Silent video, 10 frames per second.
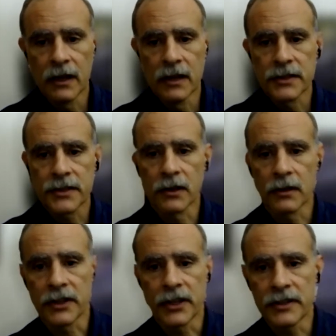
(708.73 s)
So
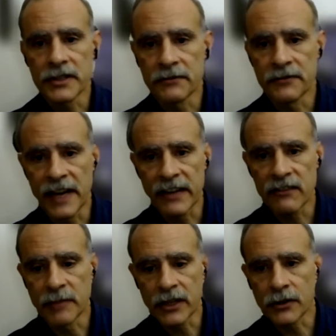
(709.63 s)
here is a 5
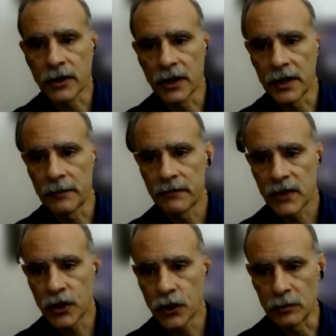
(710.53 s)
micron
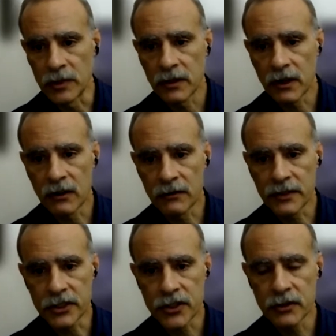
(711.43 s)
cube of
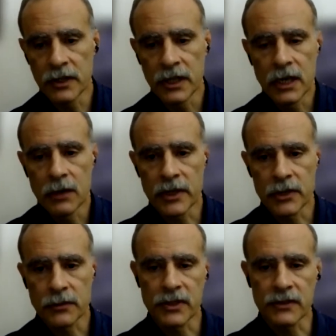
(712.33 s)
tissue, which
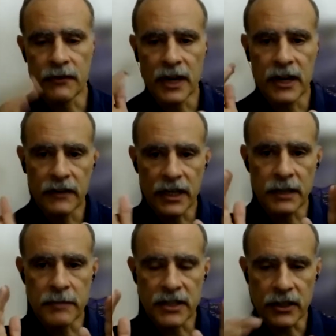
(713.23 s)
was very, very
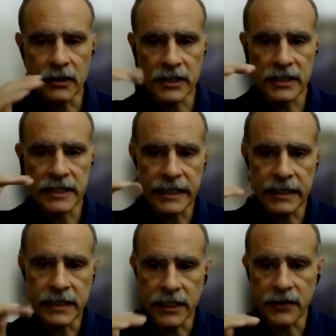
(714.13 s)
meticulously
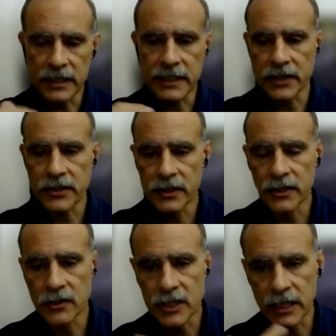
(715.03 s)
serial sectioned
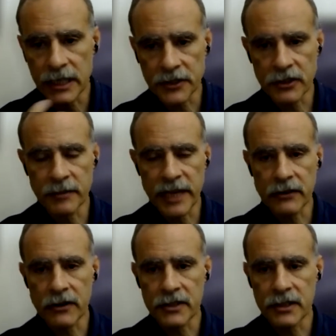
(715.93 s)
using electron
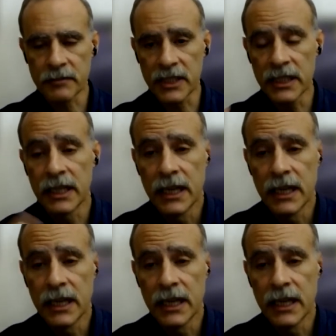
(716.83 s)
microscopy.